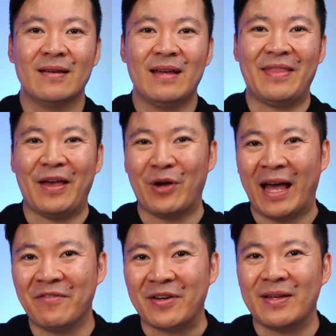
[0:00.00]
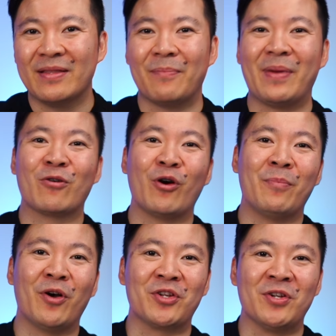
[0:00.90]
And there we have it, the
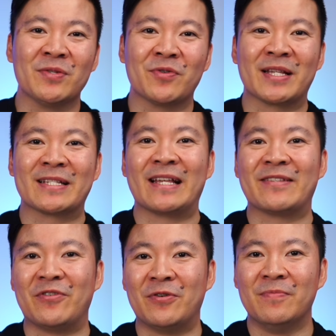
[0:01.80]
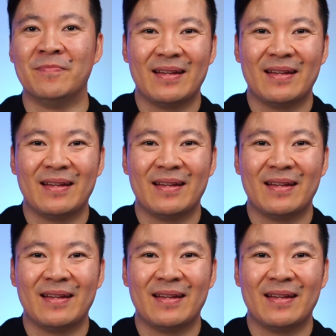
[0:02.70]
Bitcoin purchase was successful.